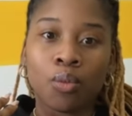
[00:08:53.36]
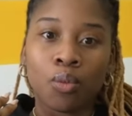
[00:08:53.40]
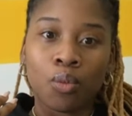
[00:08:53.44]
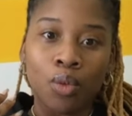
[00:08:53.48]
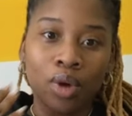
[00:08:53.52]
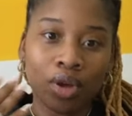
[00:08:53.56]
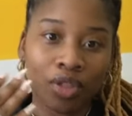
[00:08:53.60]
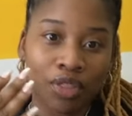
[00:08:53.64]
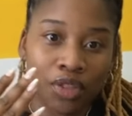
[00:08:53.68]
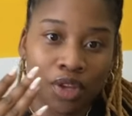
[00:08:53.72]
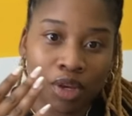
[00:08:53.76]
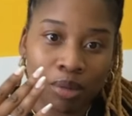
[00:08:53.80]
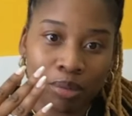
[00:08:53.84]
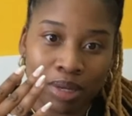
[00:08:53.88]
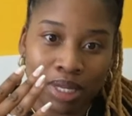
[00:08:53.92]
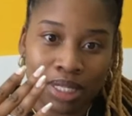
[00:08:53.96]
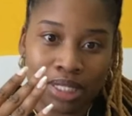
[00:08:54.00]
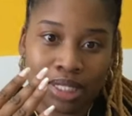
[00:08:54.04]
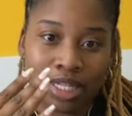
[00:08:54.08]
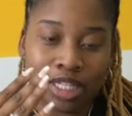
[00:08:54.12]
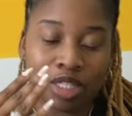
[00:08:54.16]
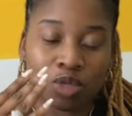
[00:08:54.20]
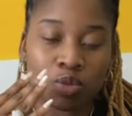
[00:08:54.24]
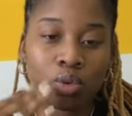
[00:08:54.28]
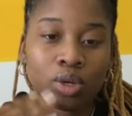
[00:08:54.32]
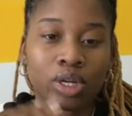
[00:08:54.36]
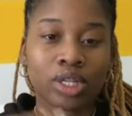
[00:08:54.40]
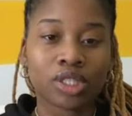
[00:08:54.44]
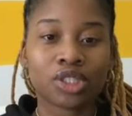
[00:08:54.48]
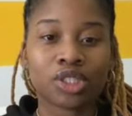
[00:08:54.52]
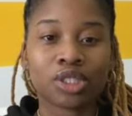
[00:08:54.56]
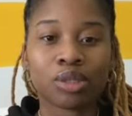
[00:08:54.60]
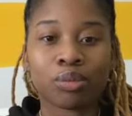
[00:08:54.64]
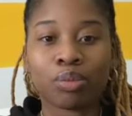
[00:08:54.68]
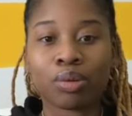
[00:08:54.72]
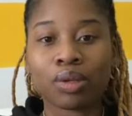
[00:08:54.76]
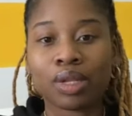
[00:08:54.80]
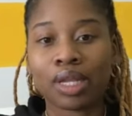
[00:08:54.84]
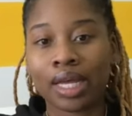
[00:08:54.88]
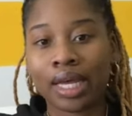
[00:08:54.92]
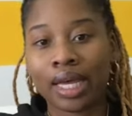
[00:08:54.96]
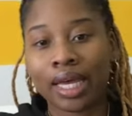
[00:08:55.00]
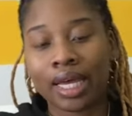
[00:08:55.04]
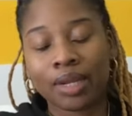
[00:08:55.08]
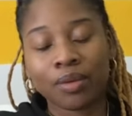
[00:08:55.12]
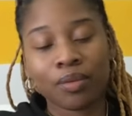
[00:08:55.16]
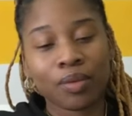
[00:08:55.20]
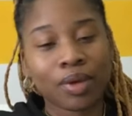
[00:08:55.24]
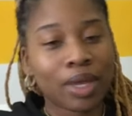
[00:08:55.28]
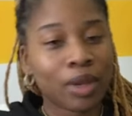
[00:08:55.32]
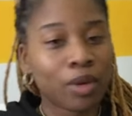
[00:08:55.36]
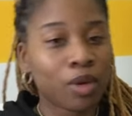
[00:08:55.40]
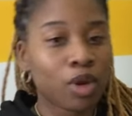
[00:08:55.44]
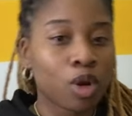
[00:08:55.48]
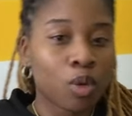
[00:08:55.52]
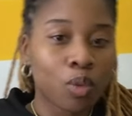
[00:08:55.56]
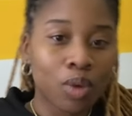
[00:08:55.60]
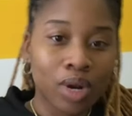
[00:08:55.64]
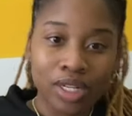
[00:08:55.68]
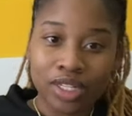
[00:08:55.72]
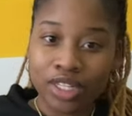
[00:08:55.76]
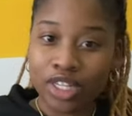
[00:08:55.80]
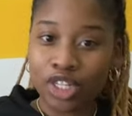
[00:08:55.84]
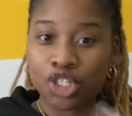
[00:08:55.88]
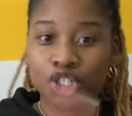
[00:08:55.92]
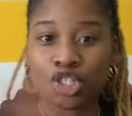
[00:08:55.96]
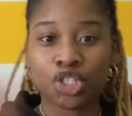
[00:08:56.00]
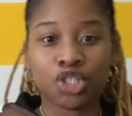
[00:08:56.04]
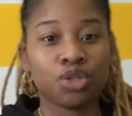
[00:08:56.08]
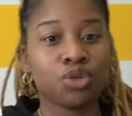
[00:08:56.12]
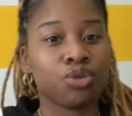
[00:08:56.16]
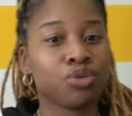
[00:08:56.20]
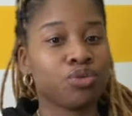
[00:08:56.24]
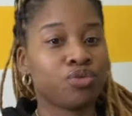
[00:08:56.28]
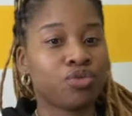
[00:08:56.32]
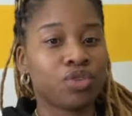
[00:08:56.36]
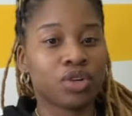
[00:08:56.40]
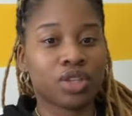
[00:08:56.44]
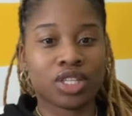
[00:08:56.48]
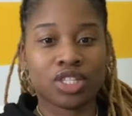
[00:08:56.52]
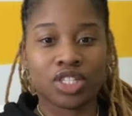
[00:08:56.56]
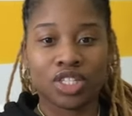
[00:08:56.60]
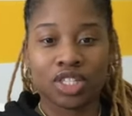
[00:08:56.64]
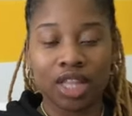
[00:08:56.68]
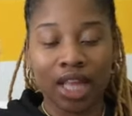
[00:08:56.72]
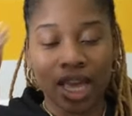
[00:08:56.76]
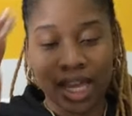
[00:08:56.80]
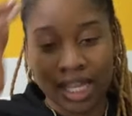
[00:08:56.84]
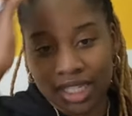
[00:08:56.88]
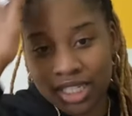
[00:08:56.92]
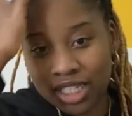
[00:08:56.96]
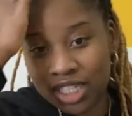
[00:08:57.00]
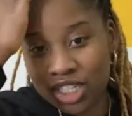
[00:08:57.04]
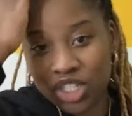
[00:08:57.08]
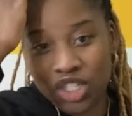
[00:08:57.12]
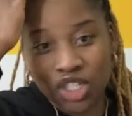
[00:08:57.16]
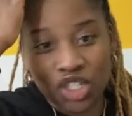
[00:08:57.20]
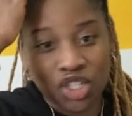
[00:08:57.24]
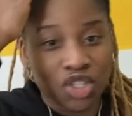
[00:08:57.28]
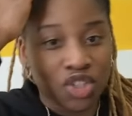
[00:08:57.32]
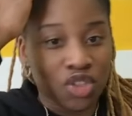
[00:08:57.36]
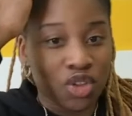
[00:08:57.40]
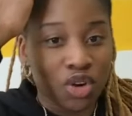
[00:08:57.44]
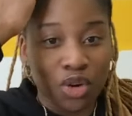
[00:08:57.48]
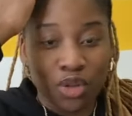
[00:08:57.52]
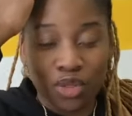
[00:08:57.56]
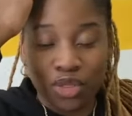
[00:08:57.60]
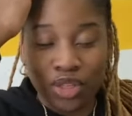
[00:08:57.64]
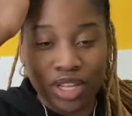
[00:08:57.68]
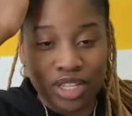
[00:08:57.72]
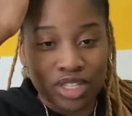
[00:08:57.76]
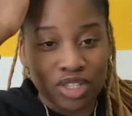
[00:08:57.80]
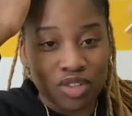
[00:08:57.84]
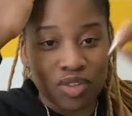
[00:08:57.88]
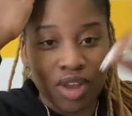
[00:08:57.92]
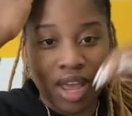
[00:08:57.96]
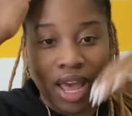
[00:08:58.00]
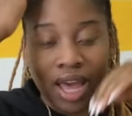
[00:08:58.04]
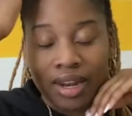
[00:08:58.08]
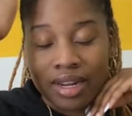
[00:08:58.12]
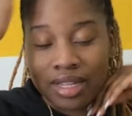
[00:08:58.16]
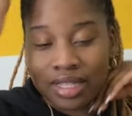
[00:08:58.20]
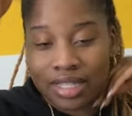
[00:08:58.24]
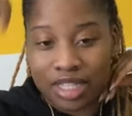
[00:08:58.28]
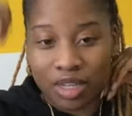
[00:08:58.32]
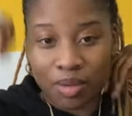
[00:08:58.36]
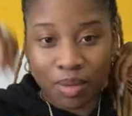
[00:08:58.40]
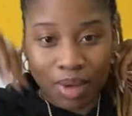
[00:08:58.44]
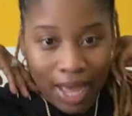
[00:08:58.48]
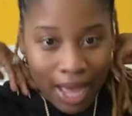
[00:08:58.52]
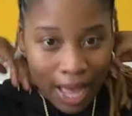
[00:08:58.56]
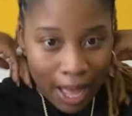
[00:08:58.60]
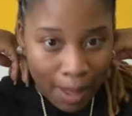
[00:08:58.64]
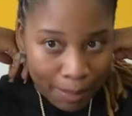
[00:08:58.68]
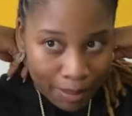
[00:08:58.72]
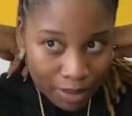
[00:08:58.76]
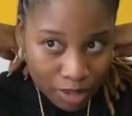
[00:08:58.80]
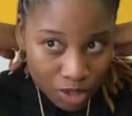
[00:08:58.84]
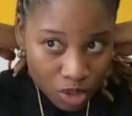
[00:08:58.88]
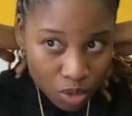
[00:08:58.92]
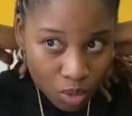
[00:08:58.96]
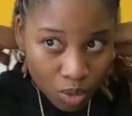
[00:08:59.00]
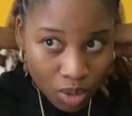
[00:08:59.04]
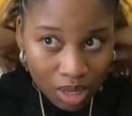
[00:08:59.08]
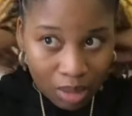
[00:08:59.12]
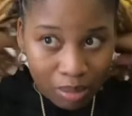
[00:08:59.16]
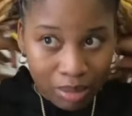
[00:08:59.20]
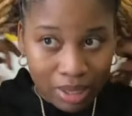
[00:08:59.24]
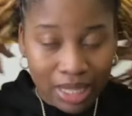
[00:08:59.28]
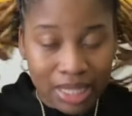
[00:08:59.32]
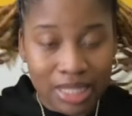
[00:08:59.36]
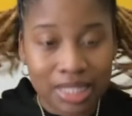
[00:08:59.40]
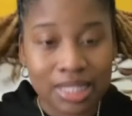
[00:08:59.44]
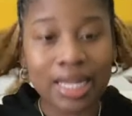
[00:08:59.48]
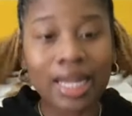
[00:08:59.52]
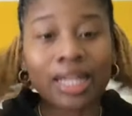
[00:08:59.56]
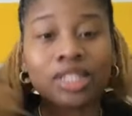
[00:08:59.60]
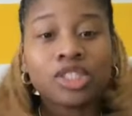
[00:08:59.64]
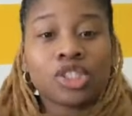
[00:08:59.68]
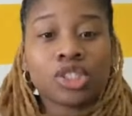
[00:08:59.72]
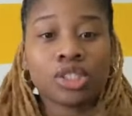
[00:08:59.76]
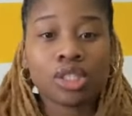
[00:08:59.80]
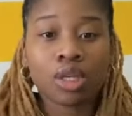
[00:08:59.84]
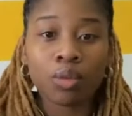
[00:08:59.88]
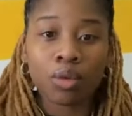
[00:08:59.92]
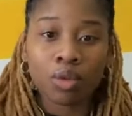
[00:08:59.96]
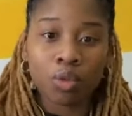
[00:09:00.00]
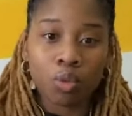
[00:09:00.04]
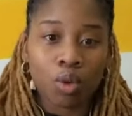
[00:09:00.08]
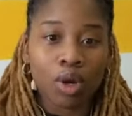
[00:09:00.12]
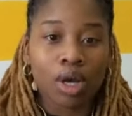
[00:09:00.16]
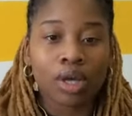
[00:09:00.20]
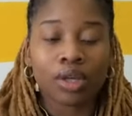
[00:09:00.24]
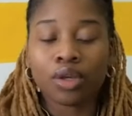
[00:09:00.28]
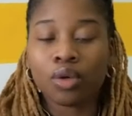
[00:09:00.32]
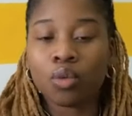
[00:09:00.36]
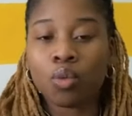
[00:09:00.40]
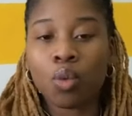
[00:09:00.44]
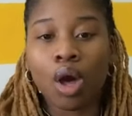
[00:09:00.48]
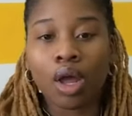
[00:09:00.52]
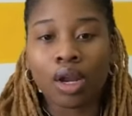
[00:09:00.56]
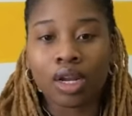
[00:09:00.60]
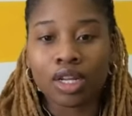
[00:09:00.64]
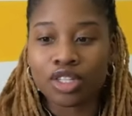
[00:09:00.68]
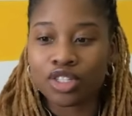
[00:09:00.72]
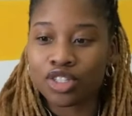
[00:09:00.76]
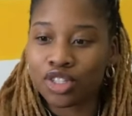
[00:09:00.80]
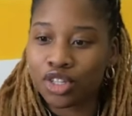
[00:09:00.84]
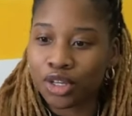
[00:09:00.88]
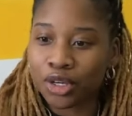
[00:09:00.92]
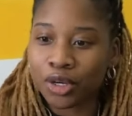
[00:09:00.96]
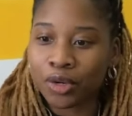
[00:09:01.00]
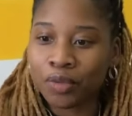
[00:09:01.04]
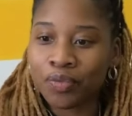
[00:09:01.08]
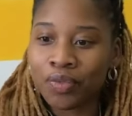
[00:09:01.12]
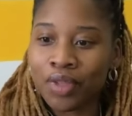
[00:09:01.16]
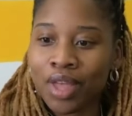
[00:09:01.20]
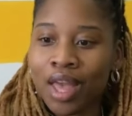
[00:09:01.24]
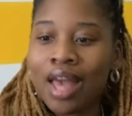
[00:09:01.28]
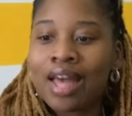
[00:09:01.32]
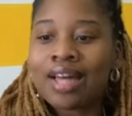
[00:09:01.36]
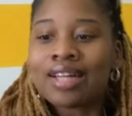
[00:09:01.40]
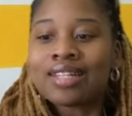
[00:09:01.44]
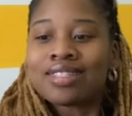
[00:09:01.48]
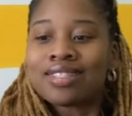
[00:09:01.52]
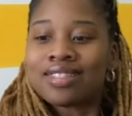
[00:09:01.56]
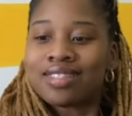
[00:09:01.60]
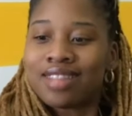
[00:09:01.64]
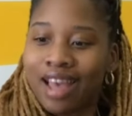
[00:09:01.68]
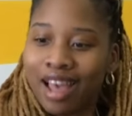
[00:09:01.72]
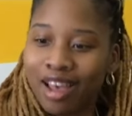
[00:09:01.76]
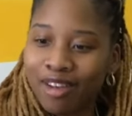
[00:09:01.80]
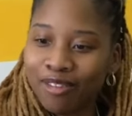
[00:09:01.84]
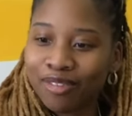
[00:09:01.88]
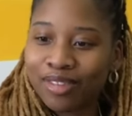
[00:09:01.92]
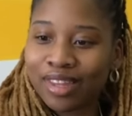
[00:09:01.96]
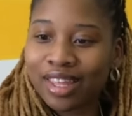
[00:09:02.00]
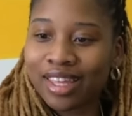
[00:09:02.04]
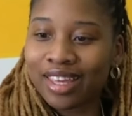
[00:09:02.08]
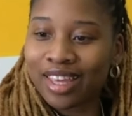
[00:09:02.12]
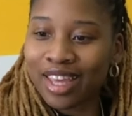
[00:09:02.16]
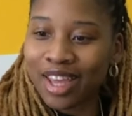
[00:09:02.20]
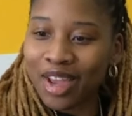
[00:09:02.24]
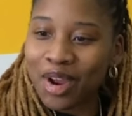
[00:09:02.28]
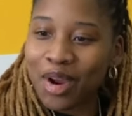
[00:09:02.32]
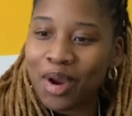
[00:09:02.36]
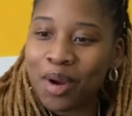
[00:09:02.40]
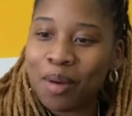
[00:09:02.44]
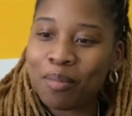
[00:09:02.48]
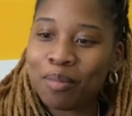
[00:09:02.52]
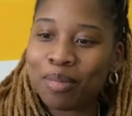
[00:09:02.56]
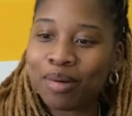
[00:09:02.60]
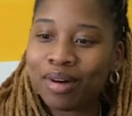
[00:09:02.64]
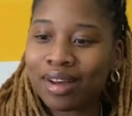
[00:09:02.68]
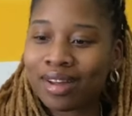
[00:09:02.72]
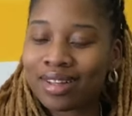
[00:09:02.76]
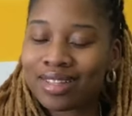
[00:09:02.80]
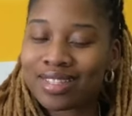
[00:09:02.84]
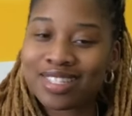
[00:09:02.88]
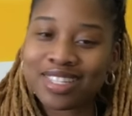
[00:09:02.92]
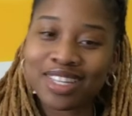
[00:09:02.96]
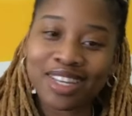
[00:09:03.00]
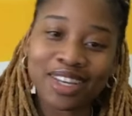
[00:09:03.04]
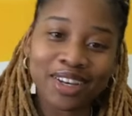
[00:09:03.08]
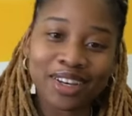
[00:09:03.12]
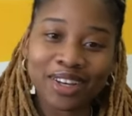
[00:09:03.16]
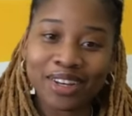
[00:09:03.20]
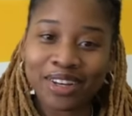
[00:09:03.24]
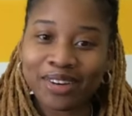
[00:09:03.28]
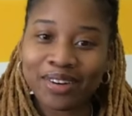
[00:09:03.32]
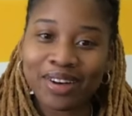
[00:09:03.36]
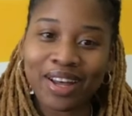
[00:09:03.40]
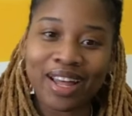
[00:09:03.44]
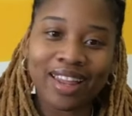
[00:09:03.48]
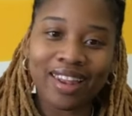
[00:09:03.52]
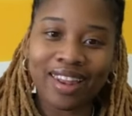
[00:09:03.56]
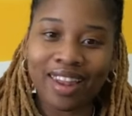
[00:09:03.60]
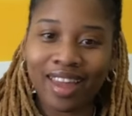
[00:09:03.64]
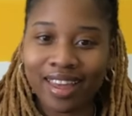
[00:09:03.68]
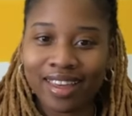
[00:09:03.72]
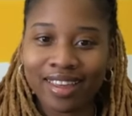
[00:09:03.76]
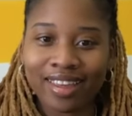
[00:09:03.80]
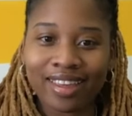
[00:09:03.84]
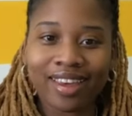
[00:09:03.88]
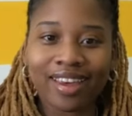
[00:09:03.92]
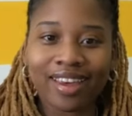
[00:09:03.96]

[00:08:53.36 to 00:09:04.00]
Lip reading: with your business? What is your plan? You don't want to just shoot for this, like just throw things around and see what happens. You want to be intentional with what you want to do. Definitely get her book too. I like